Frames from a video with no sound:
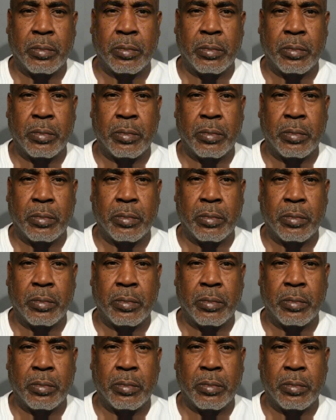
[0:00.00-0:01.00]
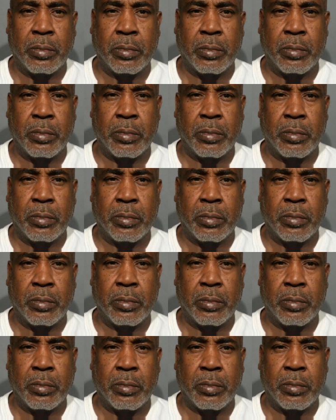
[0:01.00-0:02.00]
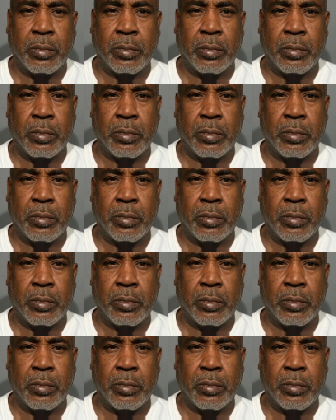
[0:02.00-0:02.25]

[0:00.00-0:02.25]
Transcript: [no speech]